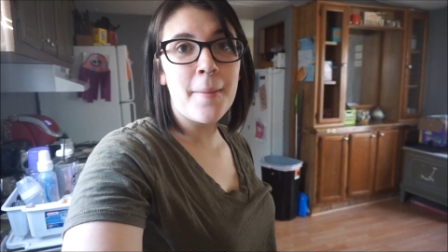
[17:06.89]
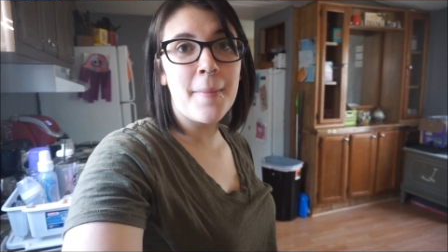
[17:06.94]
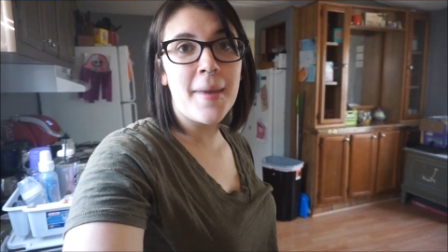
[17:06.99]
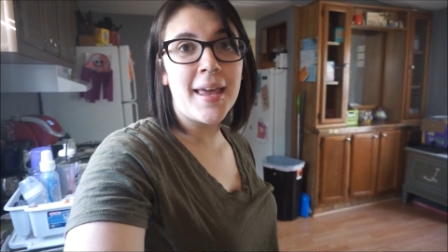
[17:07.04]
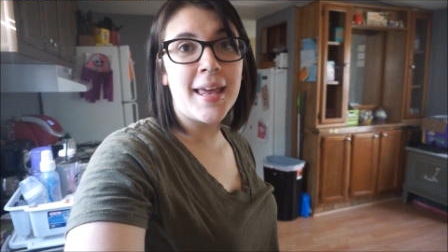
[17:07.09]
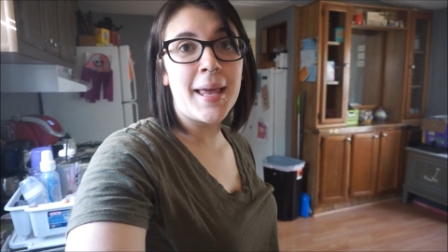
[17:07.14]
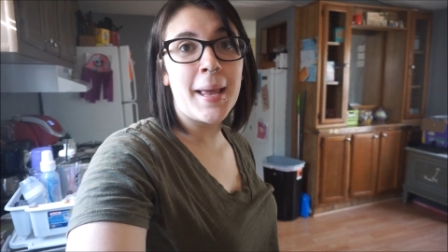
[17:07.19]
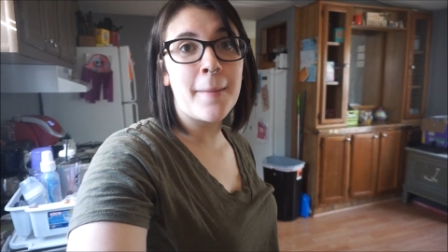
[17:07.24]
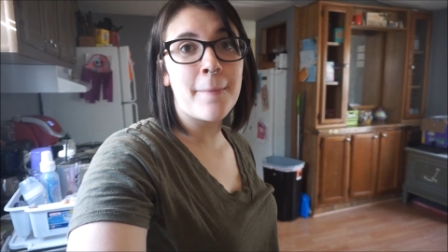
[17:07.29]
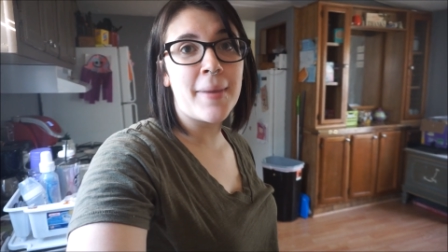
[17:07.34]

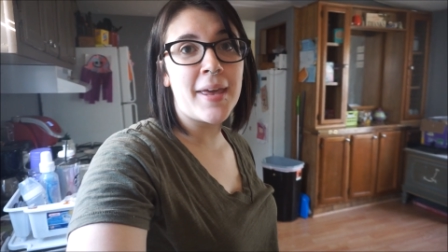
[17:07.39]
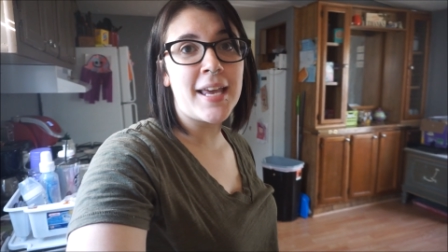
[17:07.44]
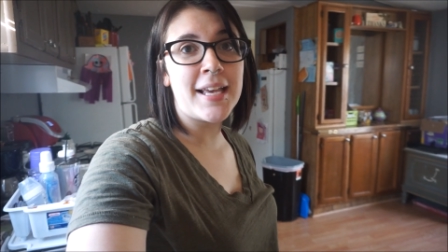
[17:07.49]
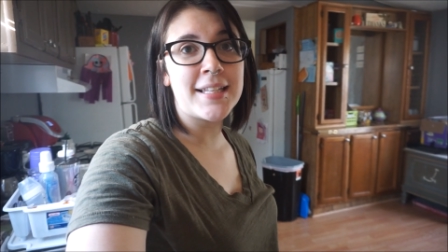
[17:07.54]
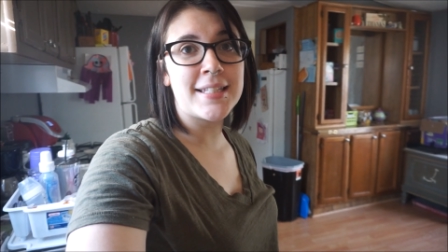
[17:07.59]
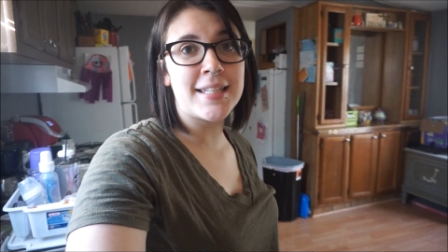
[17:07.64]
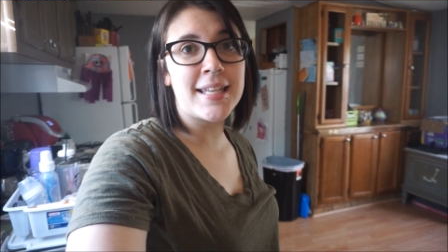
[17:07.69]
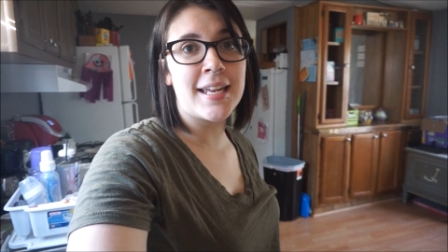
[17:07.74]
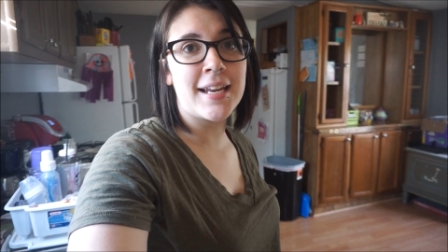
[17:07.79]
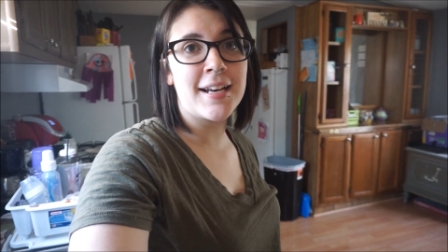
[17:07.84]
making
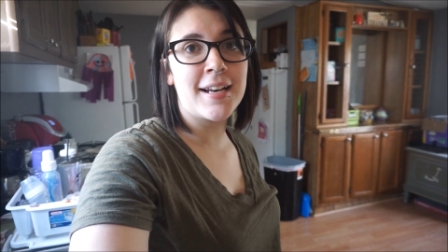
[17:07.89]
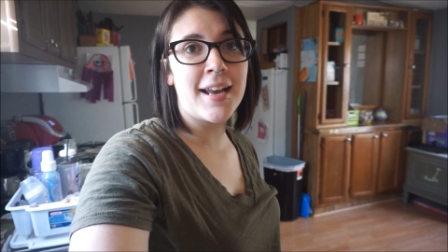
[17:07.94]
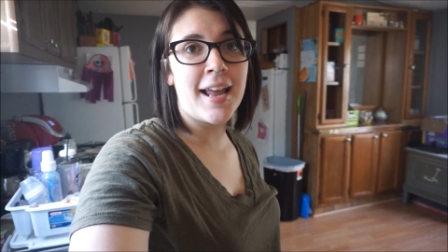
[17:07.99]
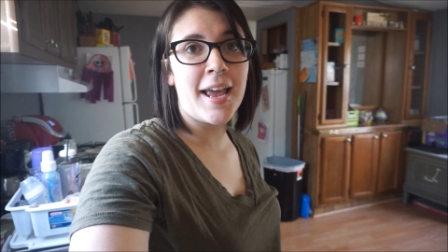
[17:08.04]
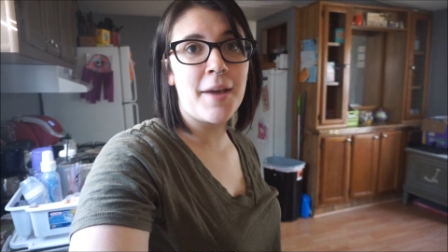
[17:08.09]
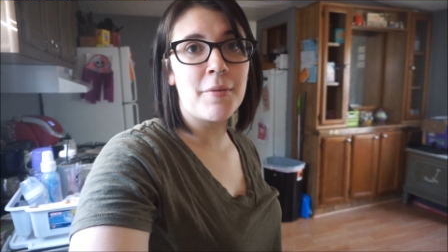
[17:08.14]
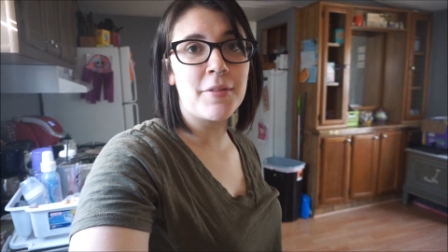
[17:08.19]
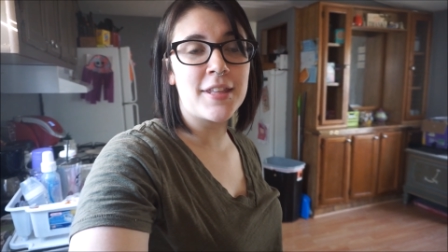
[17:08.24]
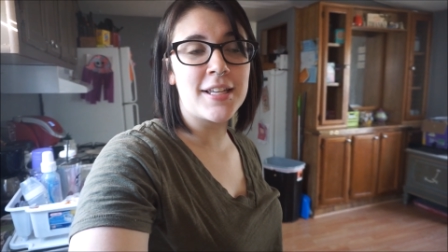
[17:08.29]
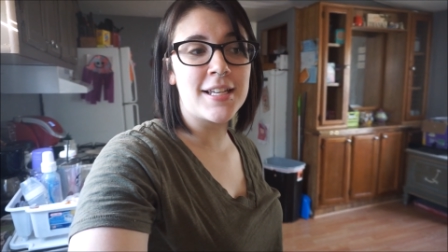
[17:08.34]
baked ziti
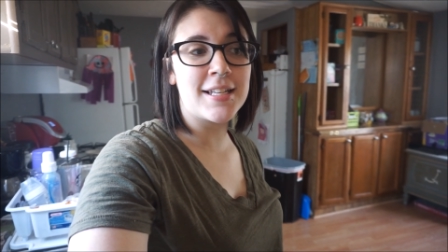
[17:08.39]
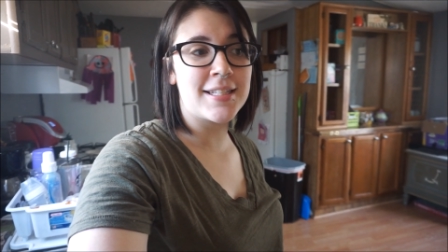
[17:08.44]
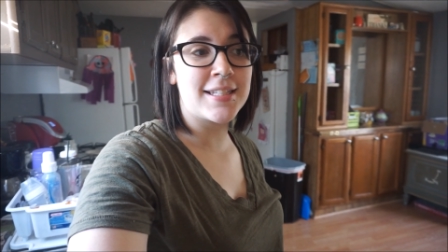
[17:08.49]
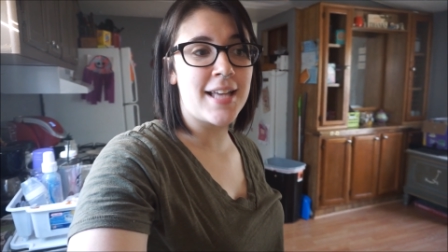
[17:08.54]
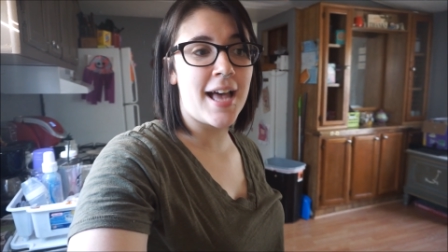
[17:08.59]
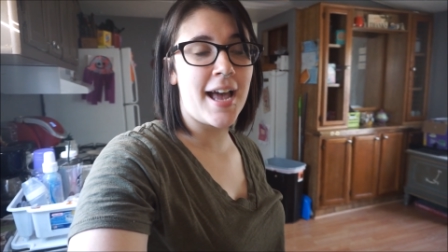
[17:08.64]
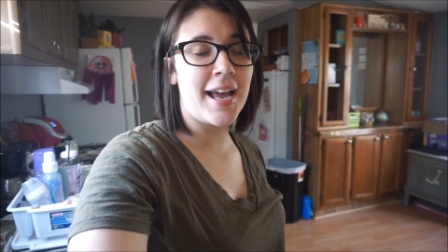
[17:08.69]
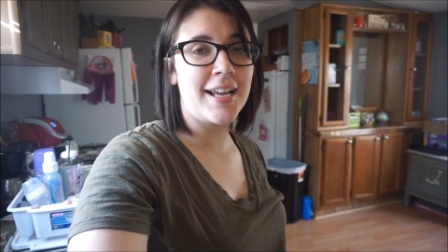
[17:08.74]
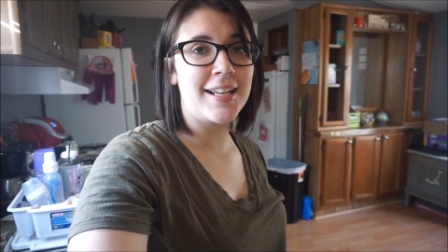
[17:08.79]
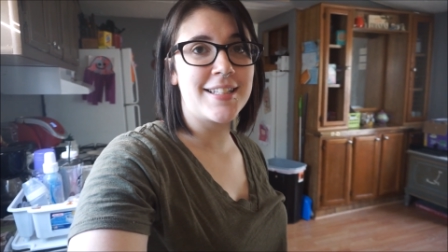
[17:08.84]
tonight with a
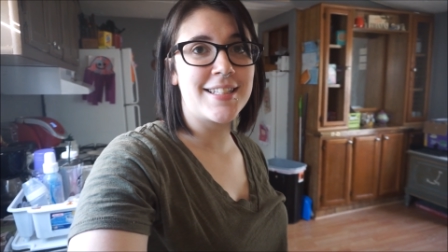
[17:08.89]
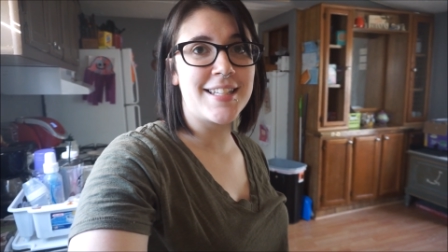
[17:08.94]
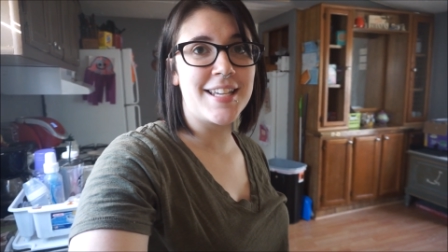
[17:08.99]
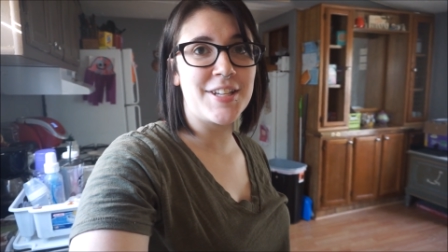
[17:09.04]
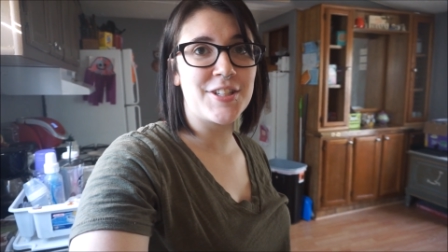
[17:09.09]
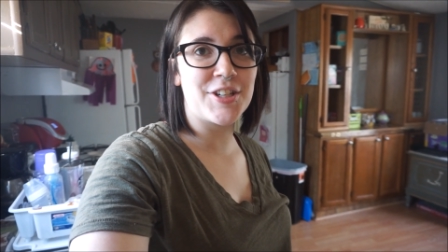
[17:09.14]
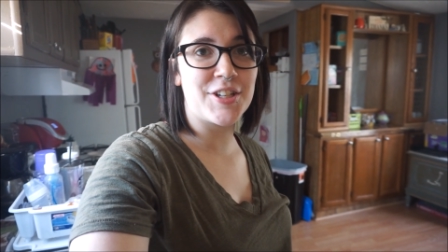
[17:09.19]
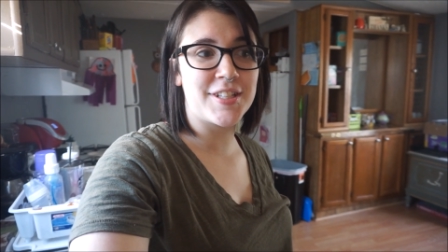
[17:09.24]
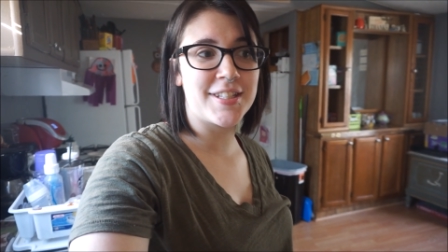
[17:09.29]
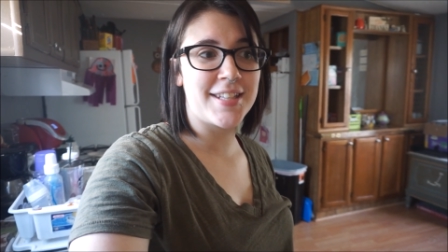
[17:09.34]
side
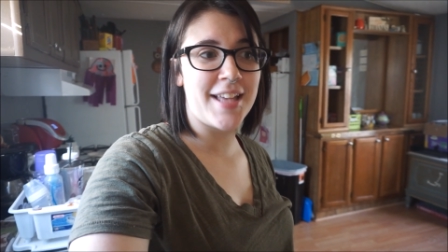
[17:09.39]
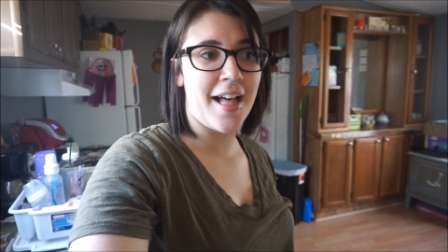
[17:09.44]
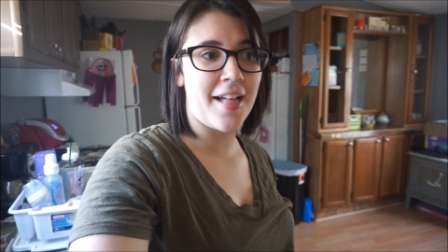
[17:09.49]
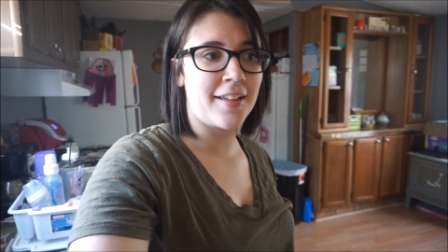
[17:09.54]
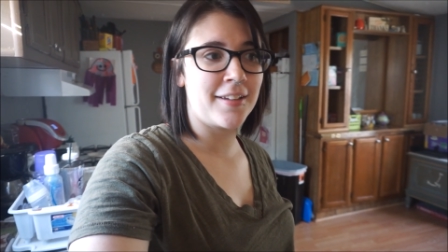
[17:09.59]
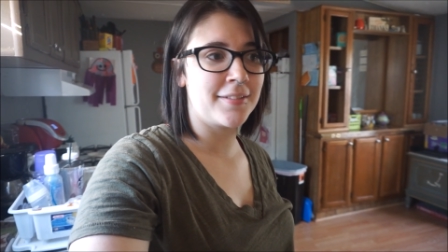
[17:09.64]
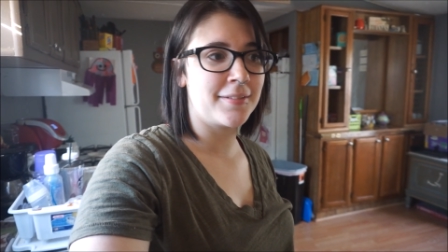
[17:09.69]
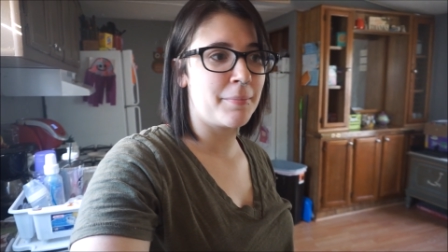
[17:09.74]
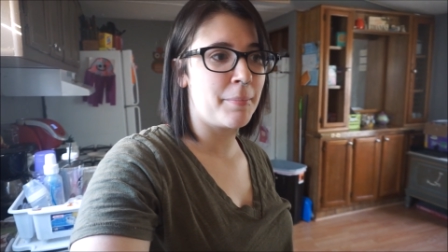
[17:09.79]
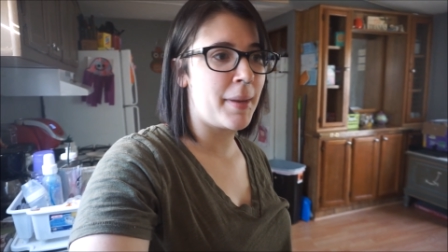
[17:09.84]
Caesar what?
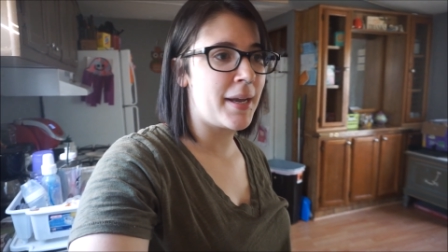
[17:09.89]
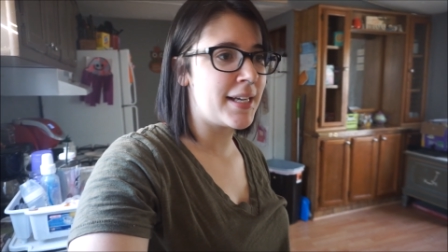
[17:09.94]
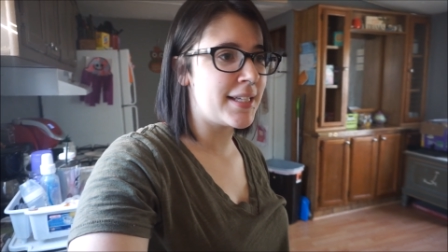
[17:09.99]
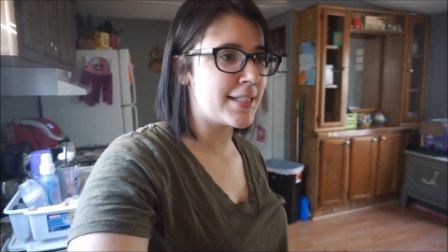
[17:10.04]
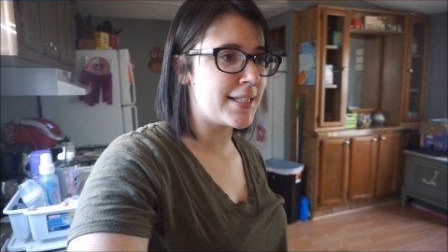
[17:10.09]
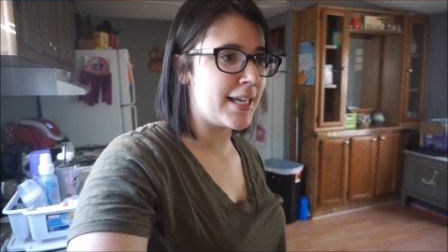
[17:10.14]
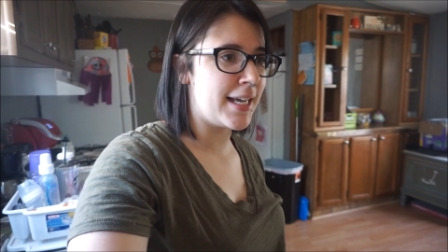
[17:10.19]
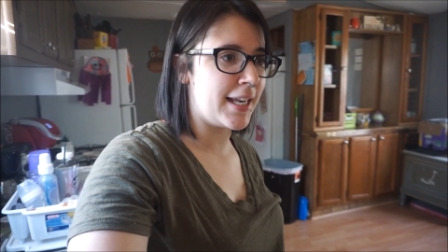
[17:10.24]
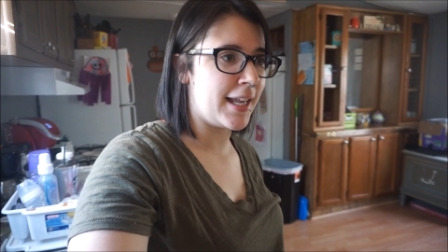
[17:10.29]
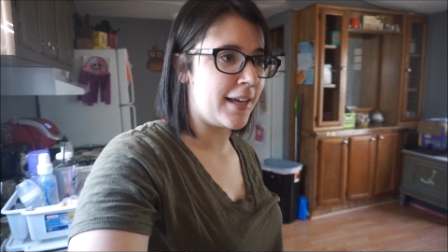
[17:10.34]
salad. Baked
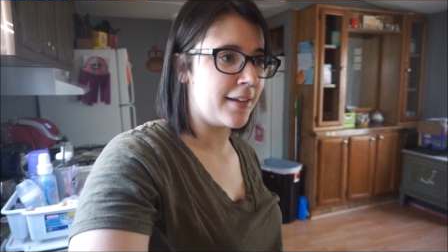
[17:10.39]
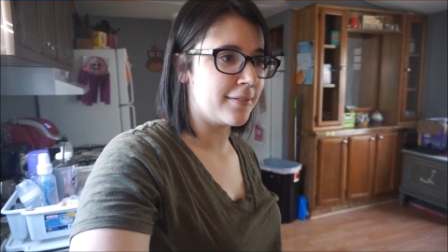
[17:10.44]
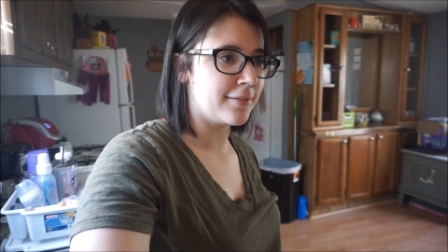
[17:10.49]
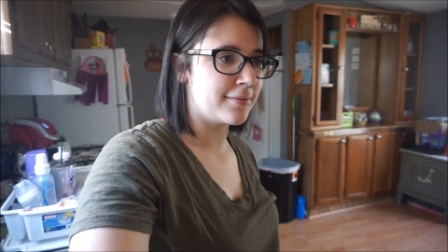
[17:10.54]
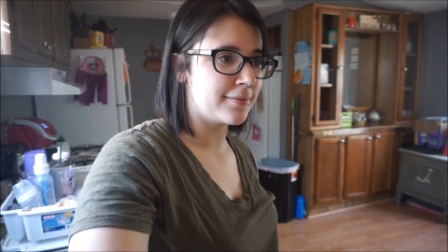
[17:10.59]
ziti.